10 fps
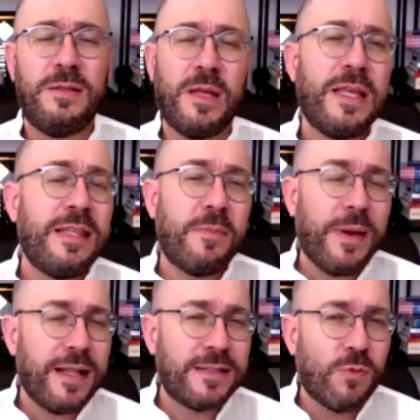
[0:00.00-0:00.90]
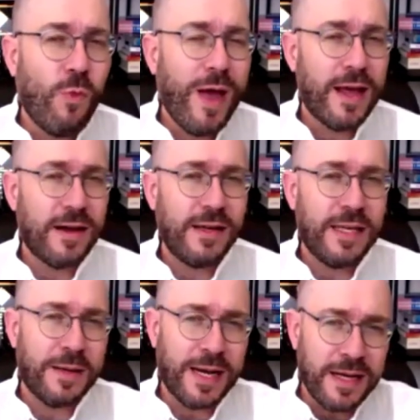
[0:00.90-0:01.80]
that it depends when
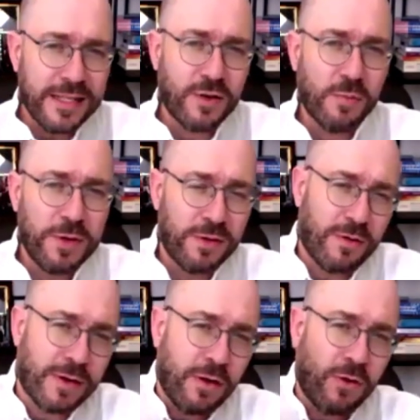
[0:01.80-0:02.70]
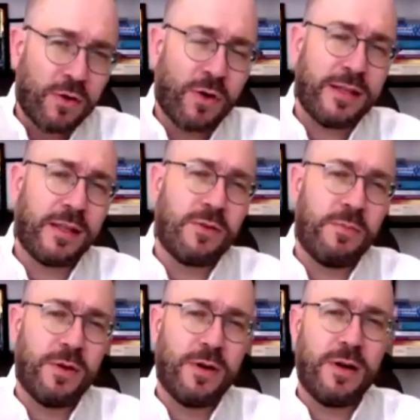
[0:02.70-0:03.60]
even an IS computer or an error corrected
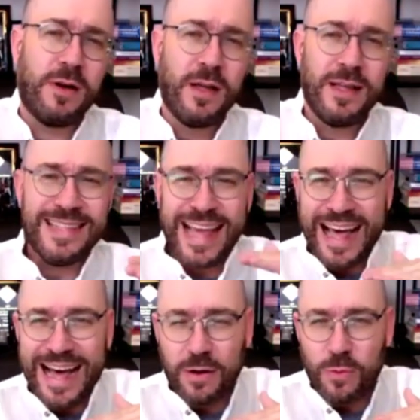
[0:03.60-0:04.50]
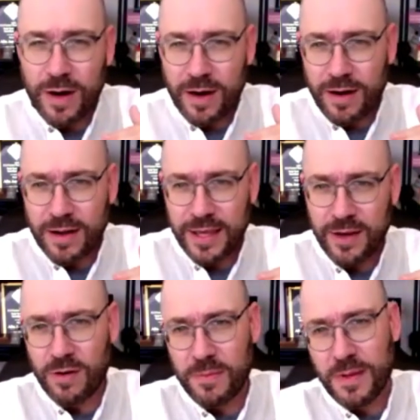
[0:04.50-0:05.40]
computer, the hardware
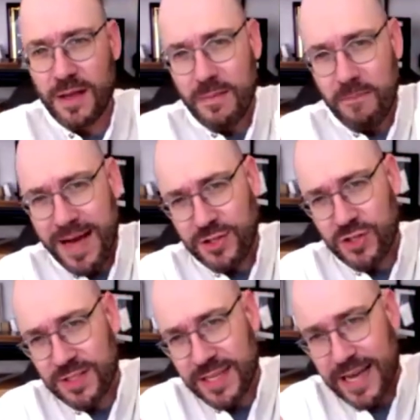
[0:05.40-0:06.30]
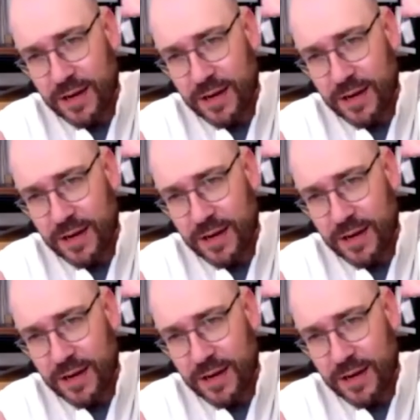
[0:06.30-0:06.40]
curve matches the